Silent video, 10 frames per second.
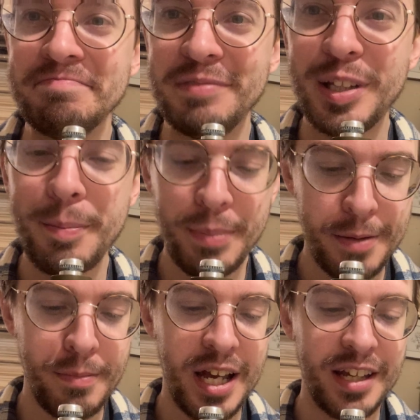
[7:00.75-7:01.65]
Limpet
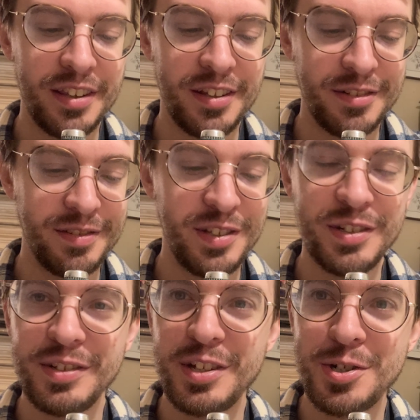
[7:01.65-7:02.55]
mine,
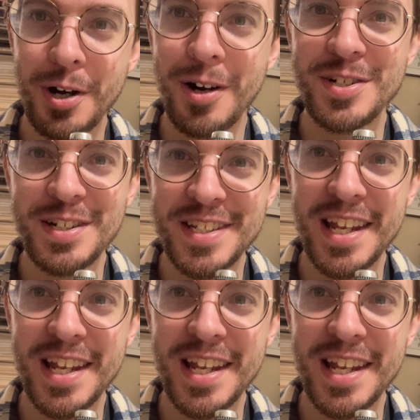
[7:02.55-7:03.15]
the charges